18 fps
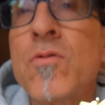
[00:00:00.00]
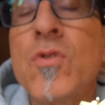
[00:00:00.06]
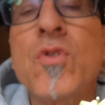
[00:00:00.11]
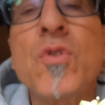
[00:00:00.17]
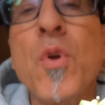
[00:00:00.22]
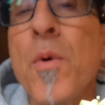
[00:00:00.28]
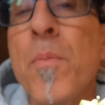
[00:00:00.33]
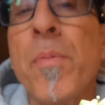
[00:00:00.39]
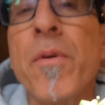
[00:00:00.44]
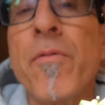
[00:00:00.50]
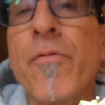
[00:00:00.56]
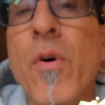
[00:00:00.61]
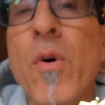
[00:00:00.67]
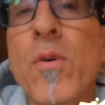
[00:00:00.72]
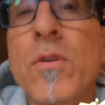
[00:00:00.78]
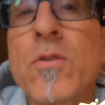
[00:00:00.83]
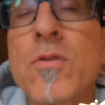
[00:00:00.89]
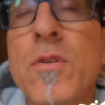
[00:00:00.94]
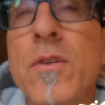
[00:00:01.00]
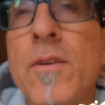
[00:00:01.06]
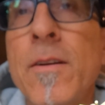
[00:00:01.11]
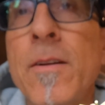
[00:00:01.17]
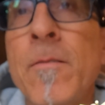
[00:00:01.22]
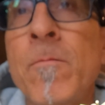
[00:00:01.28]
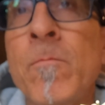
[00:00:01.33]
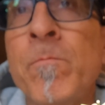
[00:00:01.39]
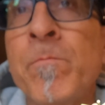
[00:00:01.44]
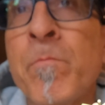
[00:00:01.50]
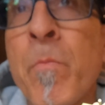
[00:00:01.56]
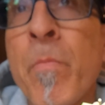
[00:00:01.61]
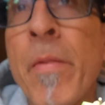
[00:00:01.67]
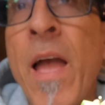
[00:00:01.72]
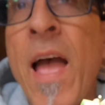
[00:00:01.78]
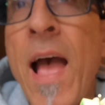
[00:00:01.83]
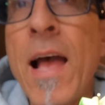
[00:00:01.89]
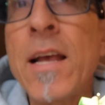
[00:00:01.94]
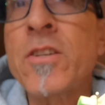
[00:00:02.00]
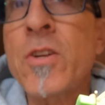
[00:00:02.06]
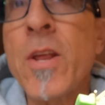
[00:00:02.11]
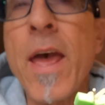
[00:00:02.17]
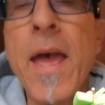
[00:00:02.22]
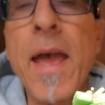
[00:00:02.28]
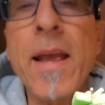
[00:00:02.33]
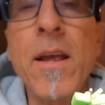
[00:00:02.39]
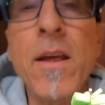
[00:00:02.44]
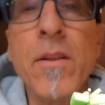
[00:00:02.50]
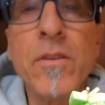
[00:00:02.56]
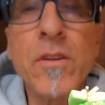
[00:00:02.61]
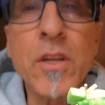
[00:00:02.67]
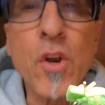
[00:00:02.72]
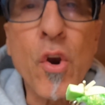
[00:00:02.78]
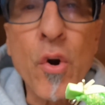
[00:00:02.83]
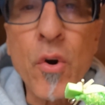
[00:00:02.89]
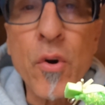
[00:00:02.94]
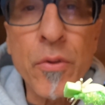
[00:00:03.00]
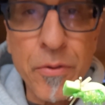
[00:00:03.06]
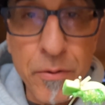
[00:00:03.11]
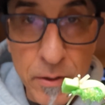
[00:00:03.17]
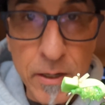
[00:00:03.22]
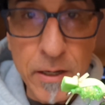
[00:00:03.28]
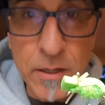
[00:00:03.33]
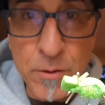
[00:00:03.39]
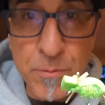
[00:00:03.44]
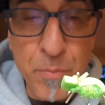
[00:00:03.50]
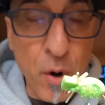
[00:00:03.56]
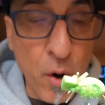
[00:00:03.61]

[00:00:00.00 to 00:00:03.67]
stupid, folks. Hashtag the earth is